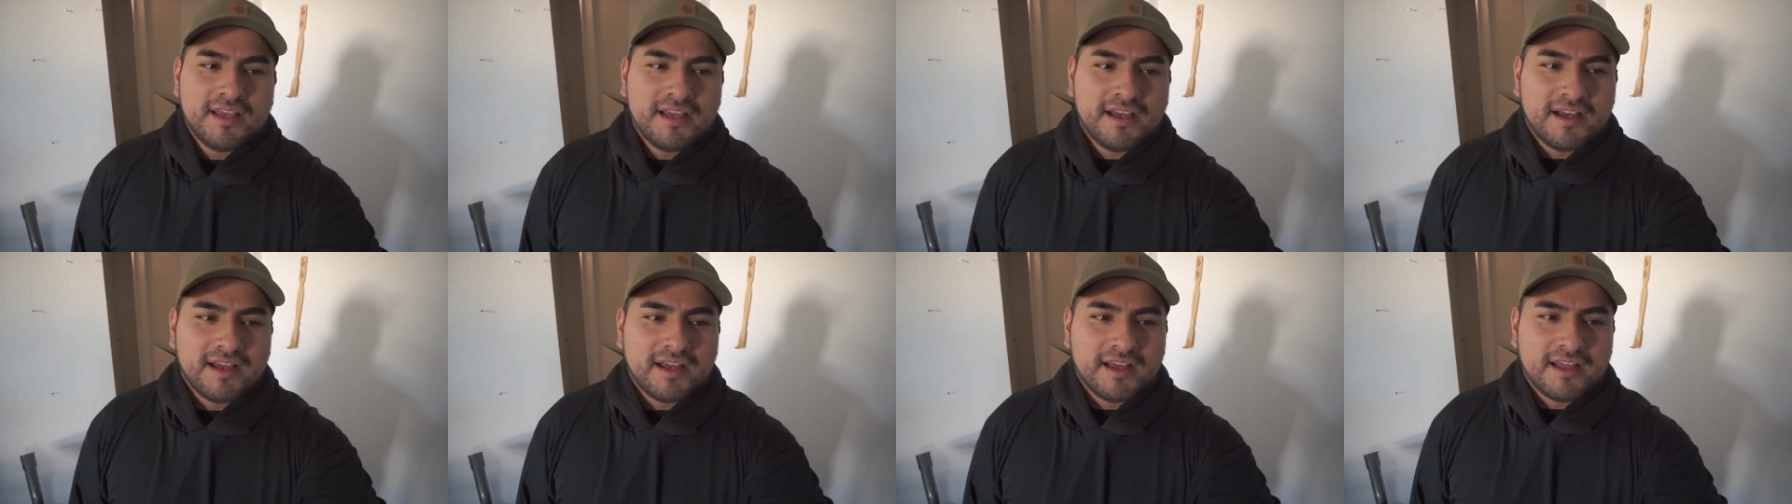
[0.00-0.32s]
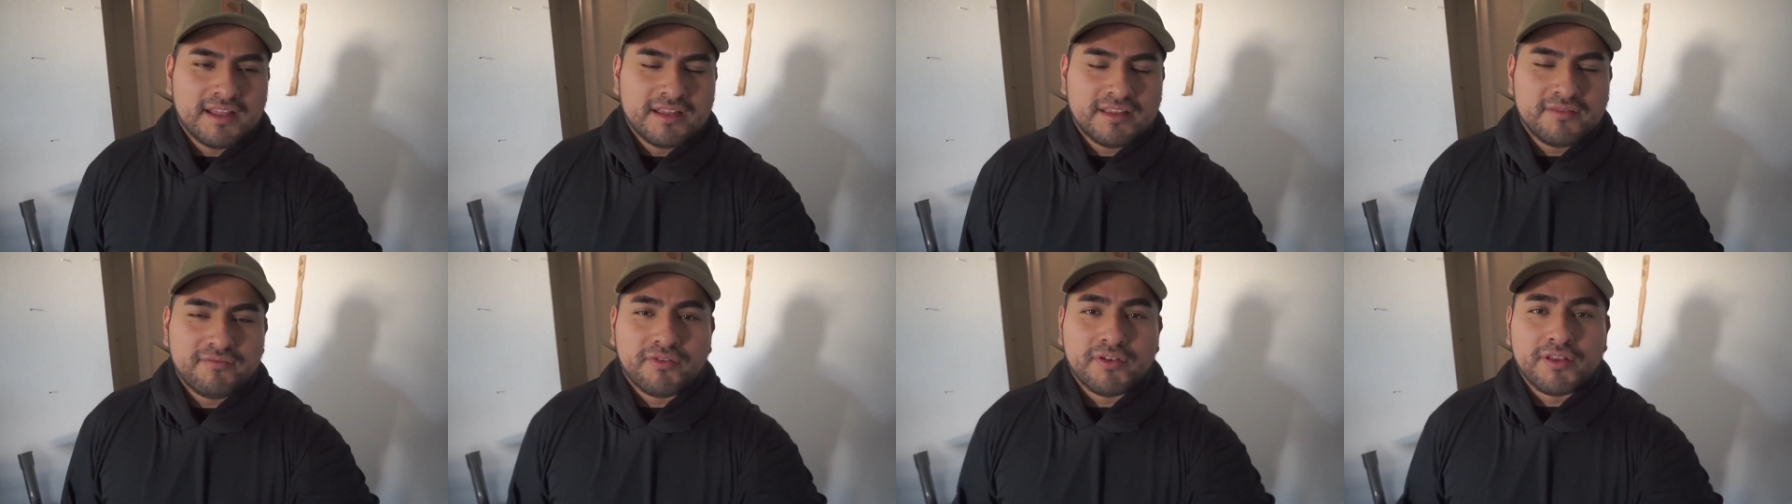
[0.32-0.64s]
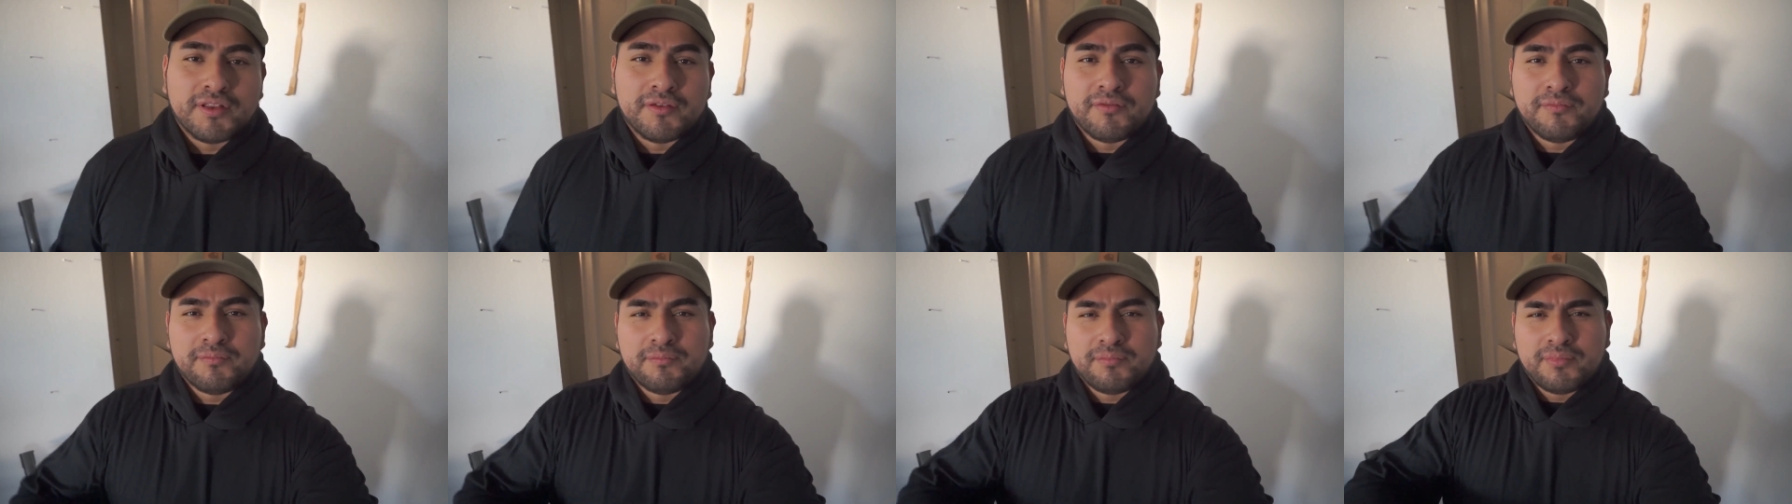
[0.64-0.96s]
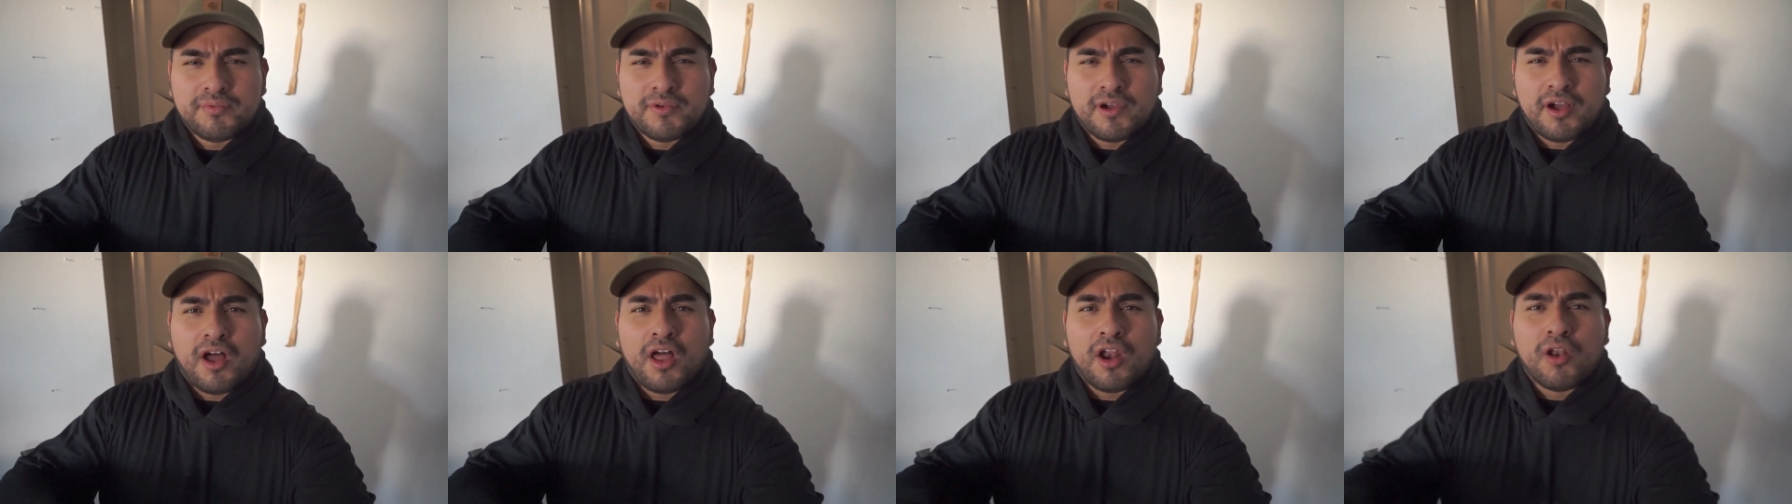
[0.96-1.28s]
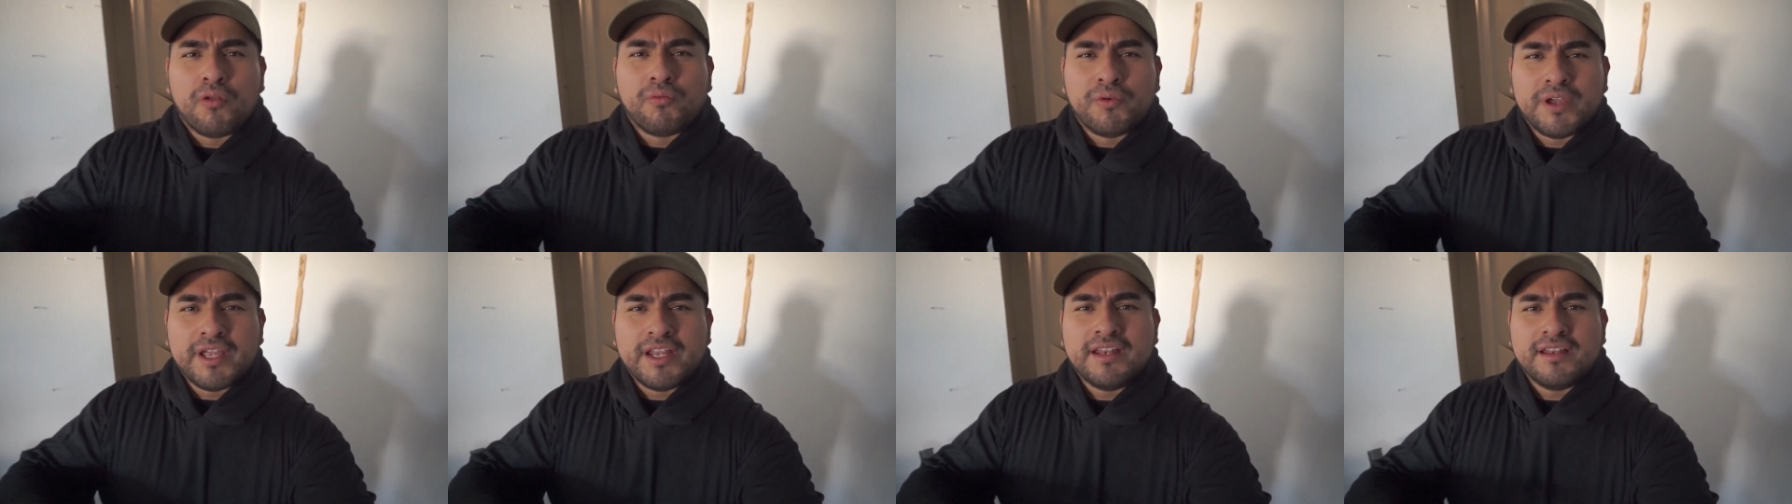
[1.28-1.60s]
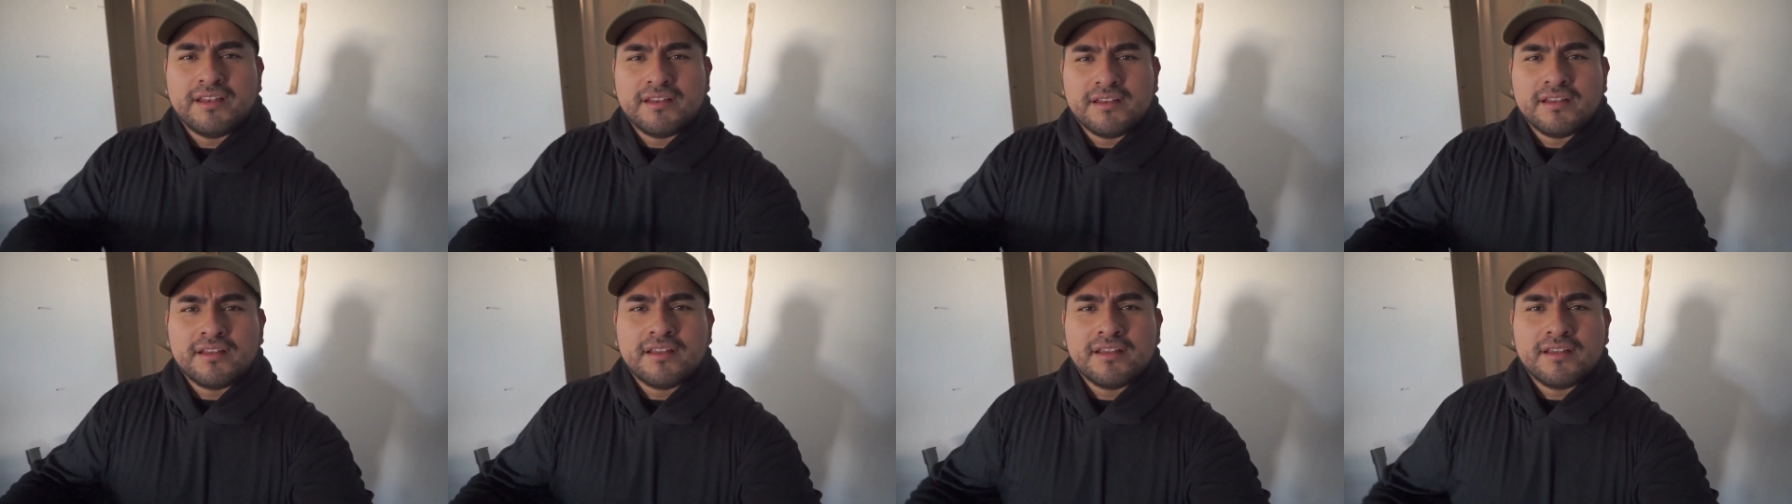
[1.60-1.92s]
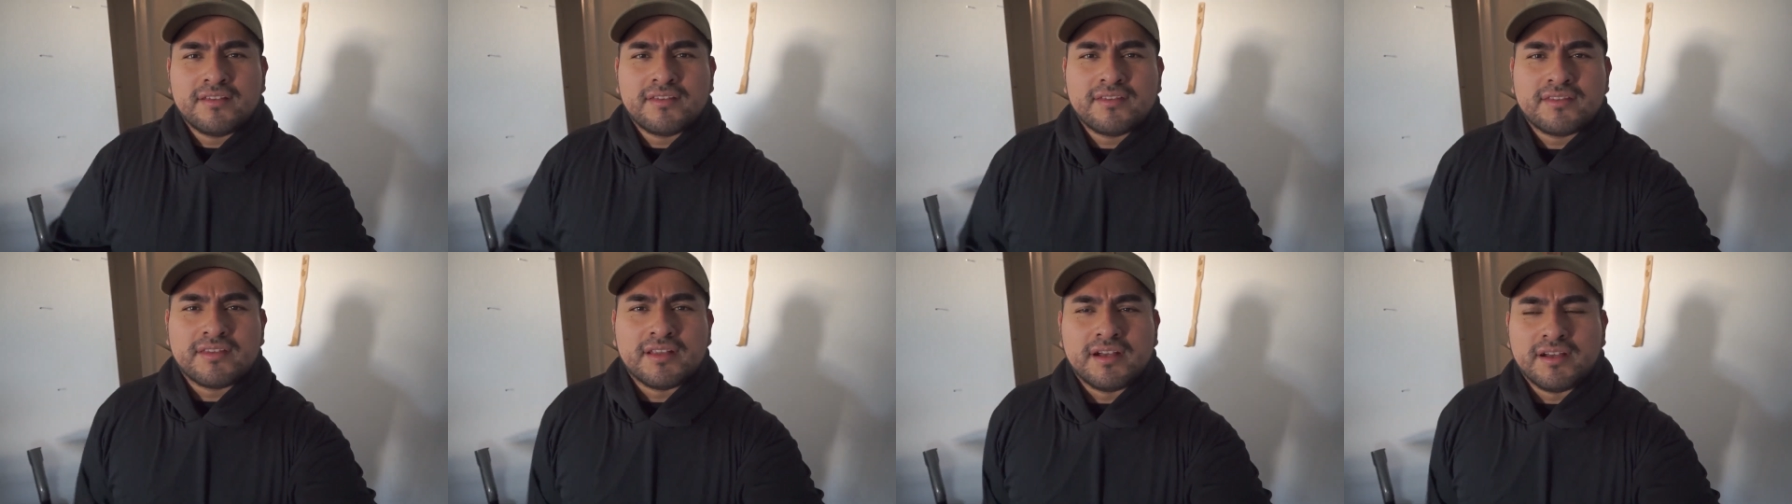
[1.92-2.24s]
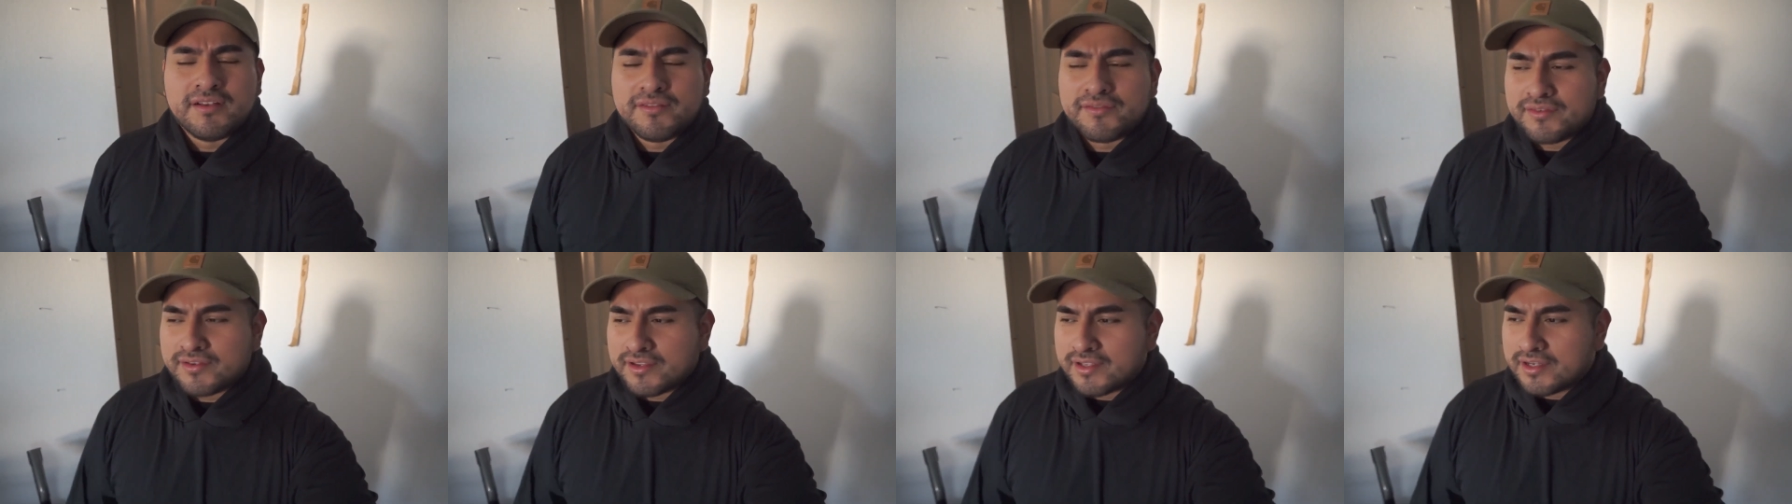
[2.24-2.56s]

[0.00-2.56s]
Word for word: uh, for the Halloween stuff,